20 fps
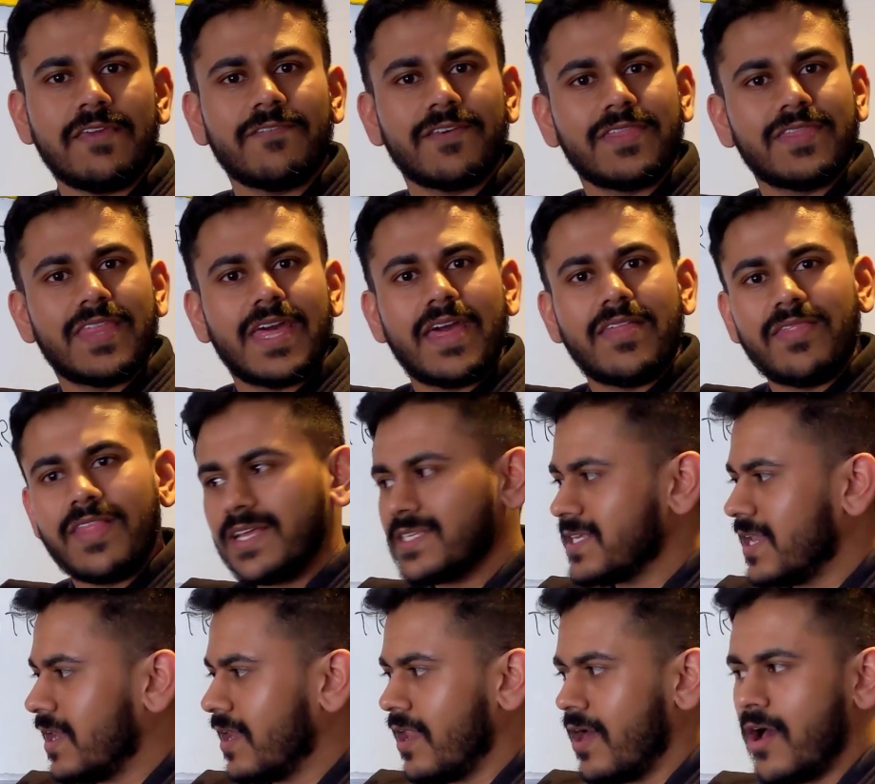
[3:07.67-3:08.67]
Even then
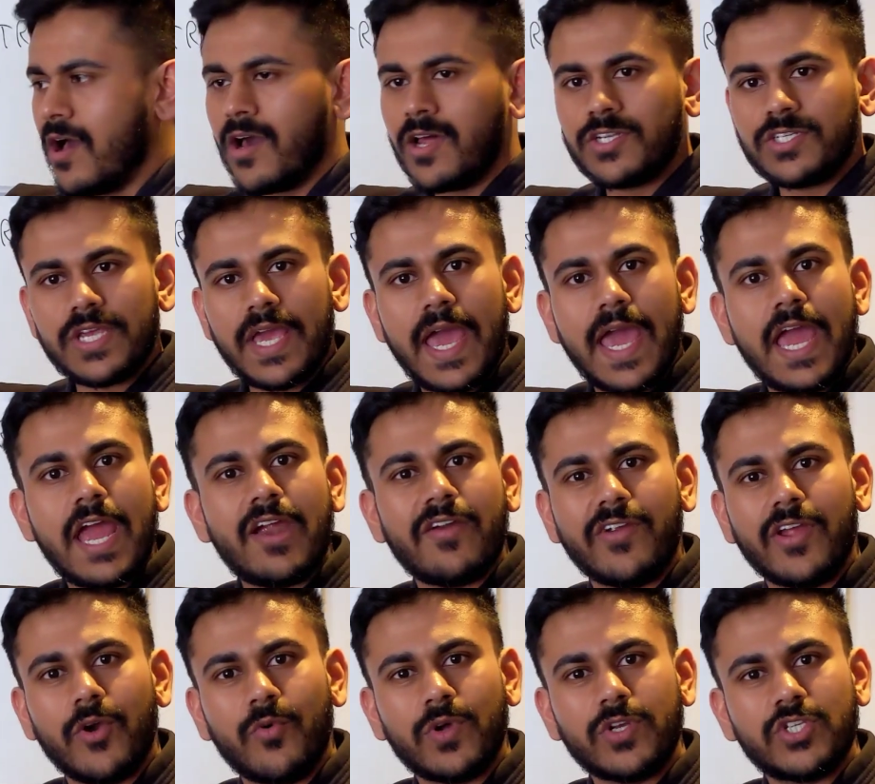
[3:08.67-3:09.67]
there's a large
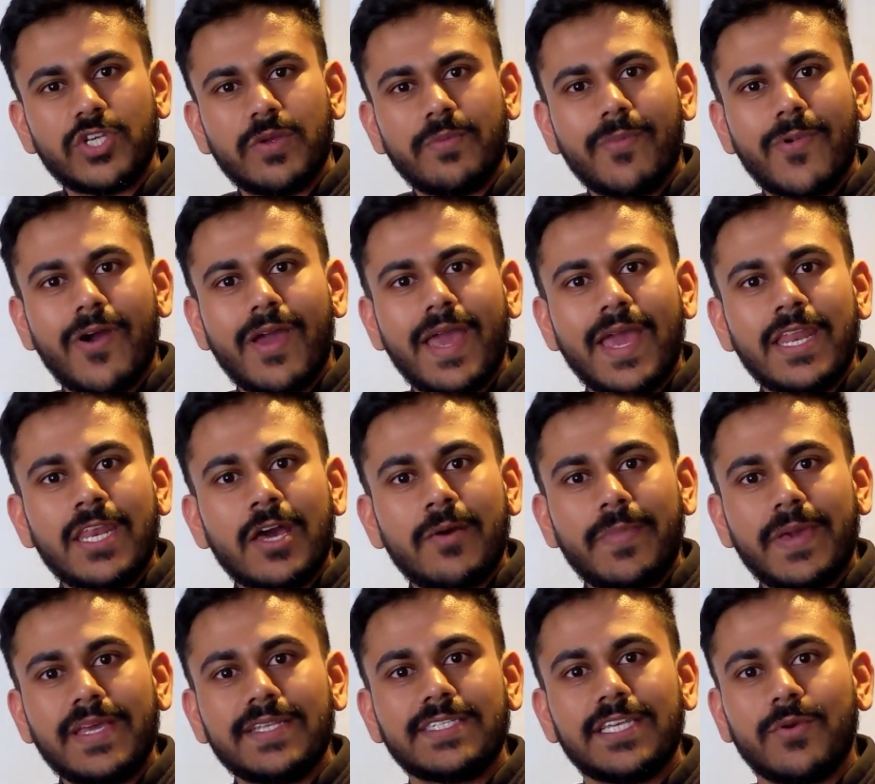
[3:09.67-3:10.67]
area which you might end
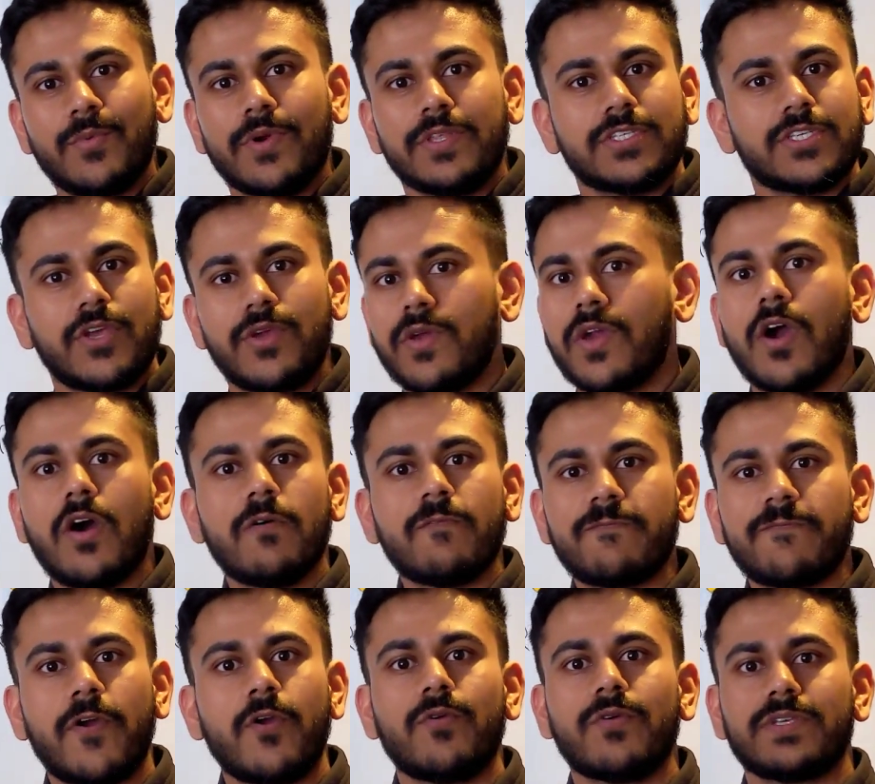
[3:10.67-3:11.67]
up hitting with, so you
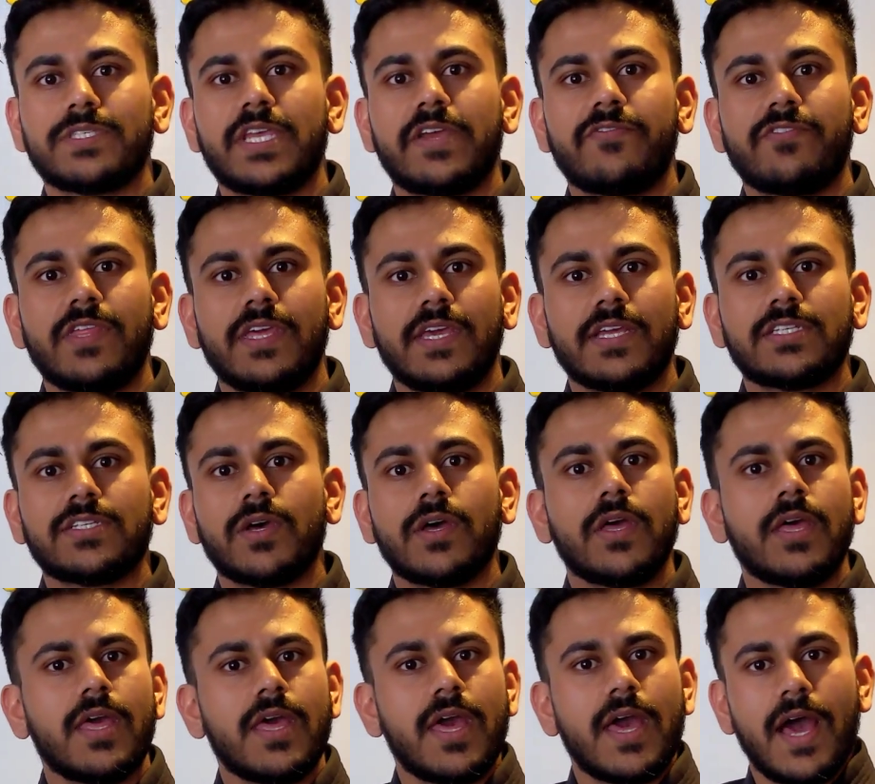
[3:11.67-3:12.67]
can't focus everything into
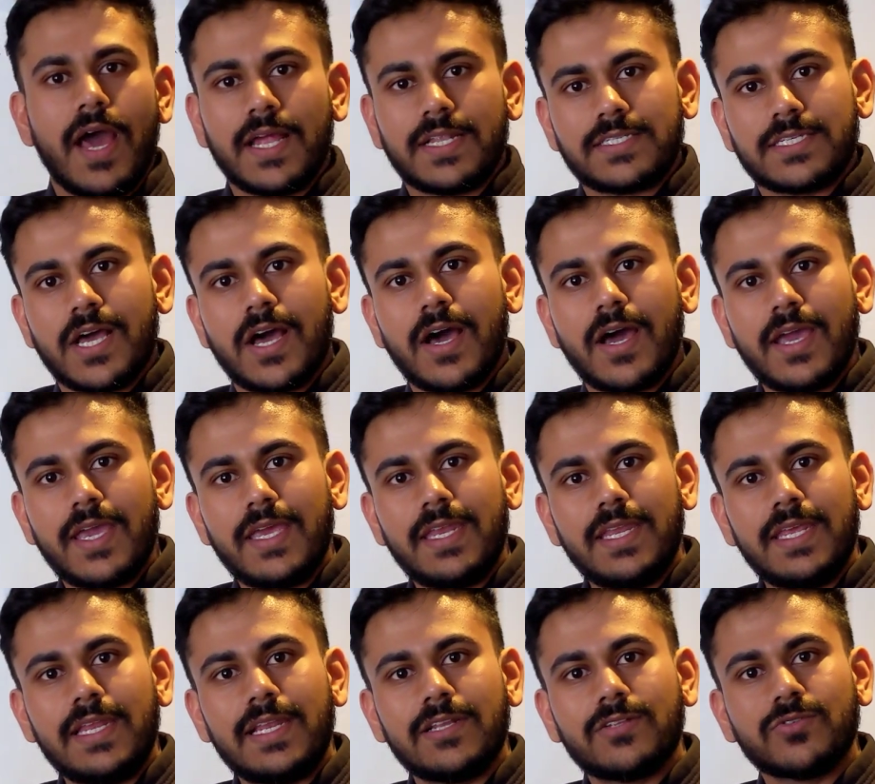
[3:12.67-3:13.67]
a
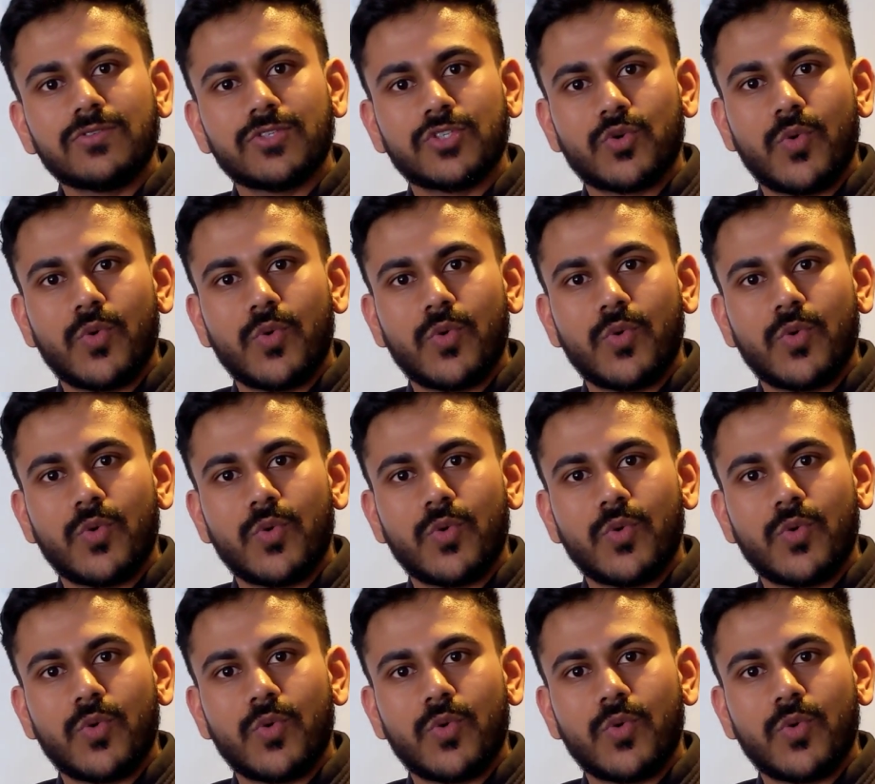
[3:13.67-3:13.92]
tiny little